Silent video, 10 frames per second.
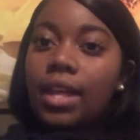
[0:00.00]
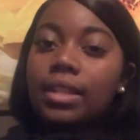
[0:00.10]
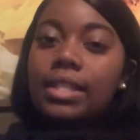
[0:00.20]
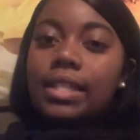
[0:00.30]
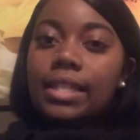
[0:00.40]

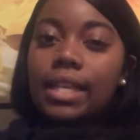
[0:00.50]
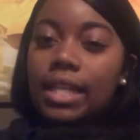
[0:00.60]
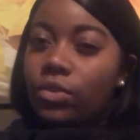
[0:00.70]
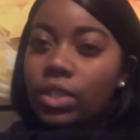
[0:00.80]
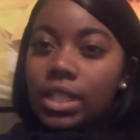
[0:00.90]
the
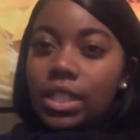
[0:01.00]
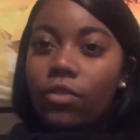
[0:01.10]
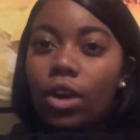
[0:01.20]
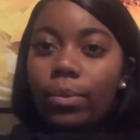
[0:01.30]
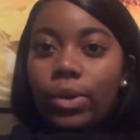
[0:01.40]
successfulness
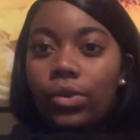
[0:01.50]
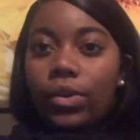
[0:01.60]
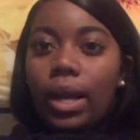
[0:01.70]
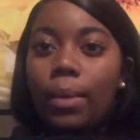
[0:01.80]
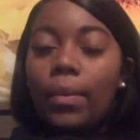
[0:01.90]
of our
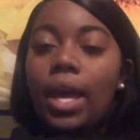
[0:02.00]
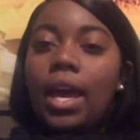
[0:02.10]
program